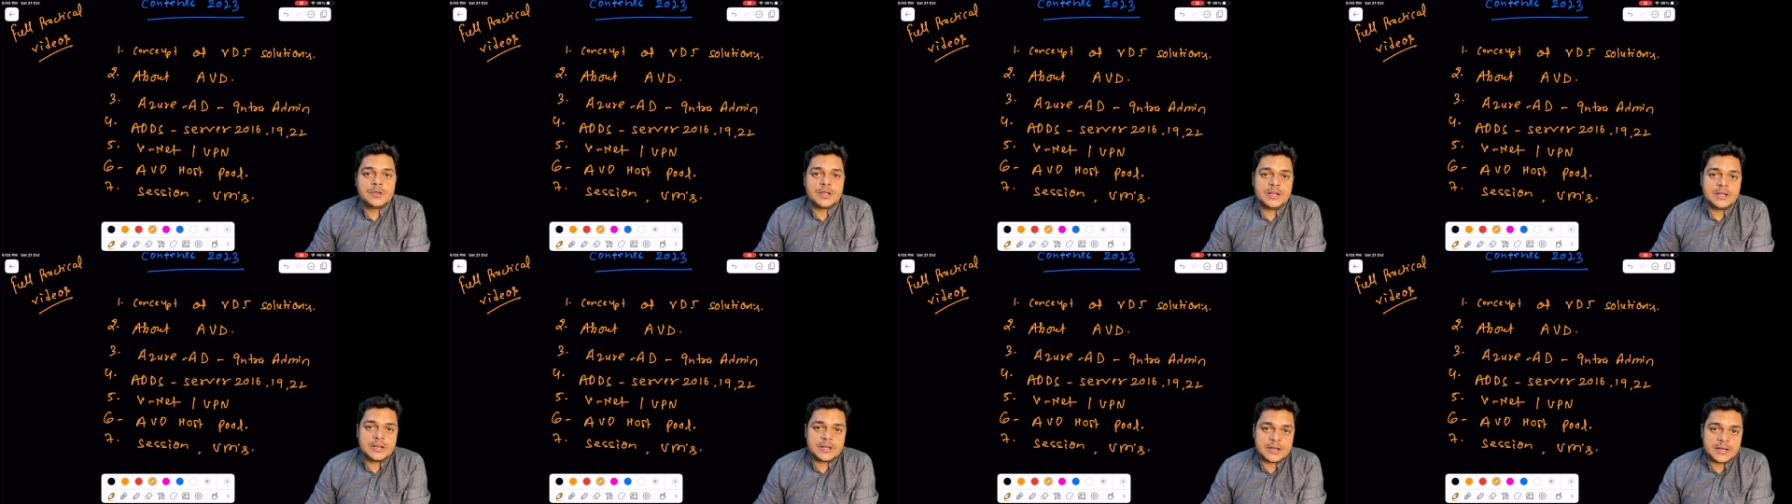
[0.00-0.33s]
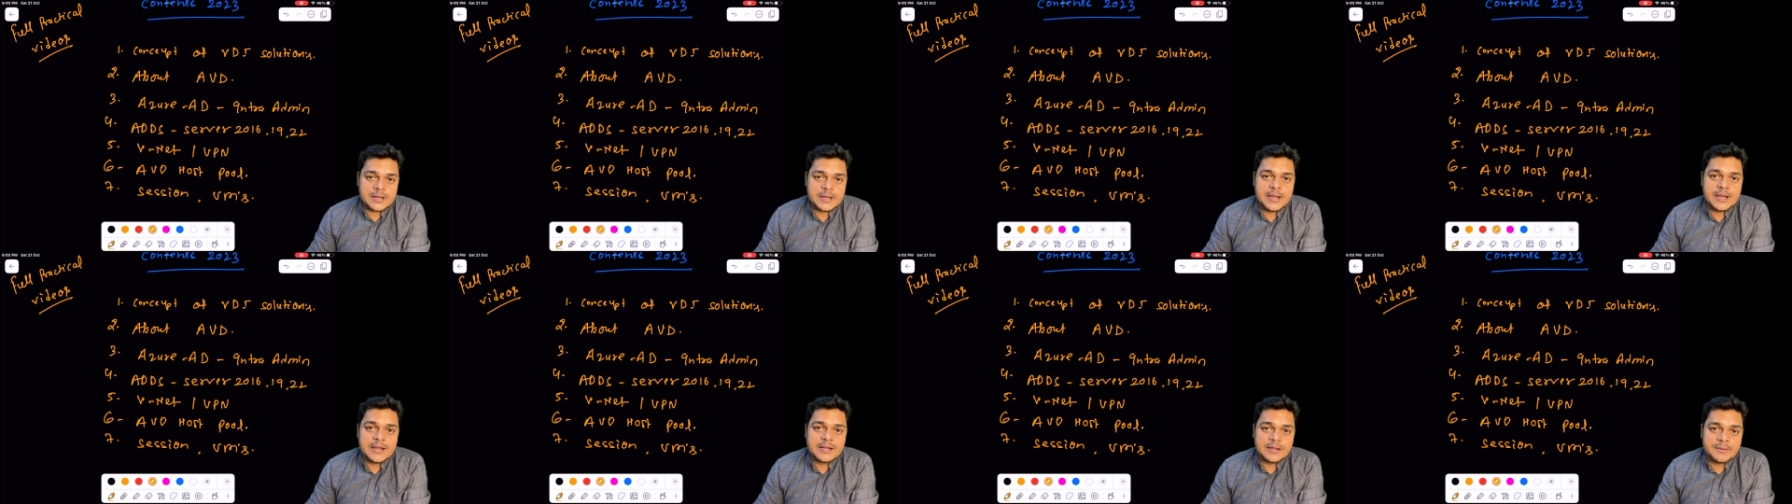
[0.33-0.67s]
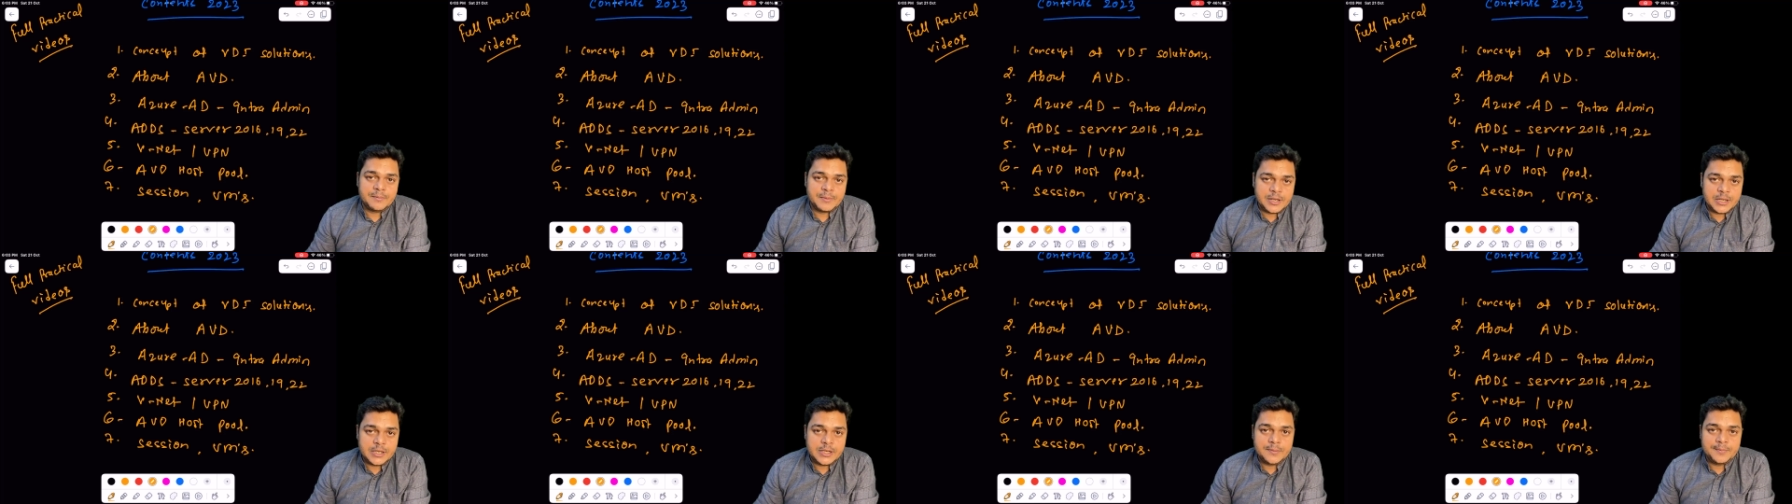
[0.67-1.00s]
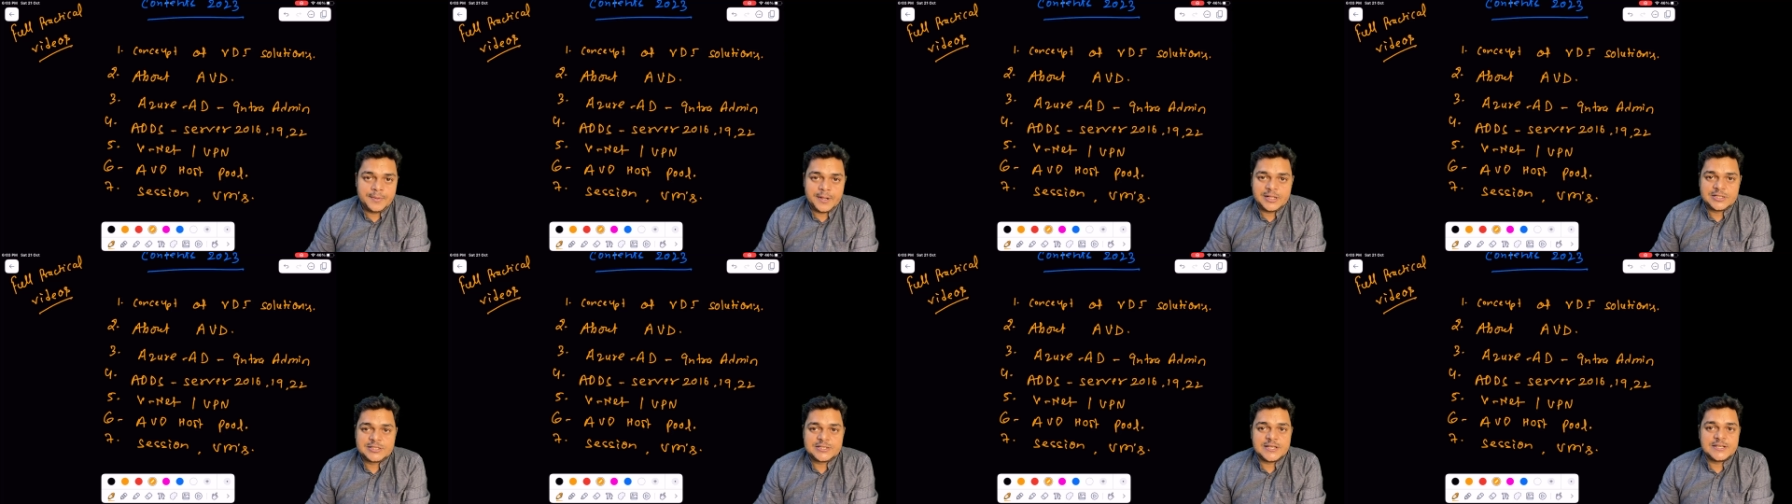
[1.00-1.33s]
can create a
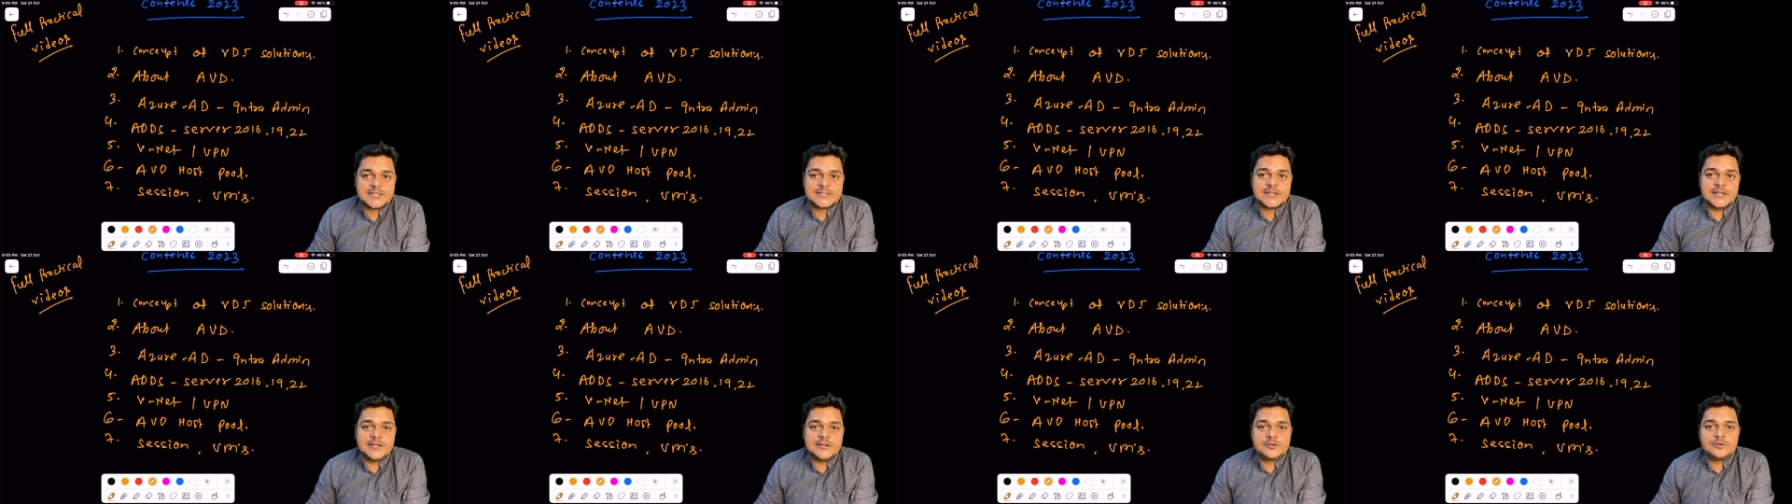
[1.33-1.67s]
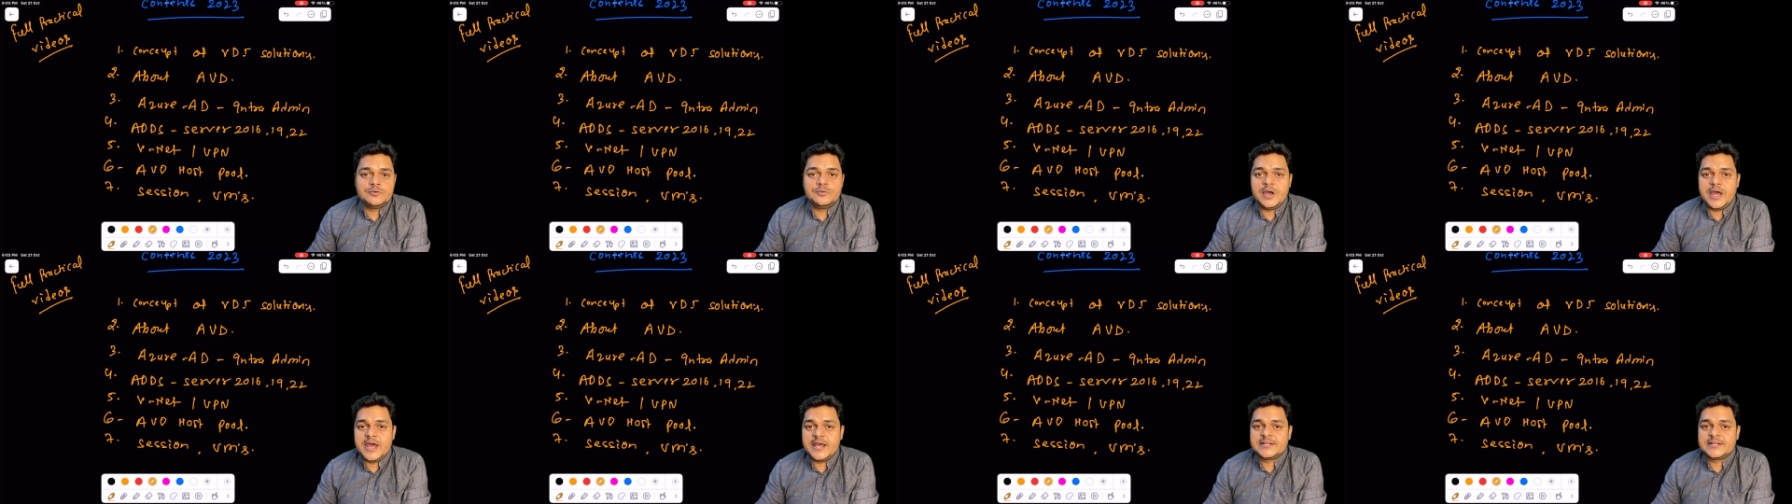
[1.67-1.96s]
multiple session to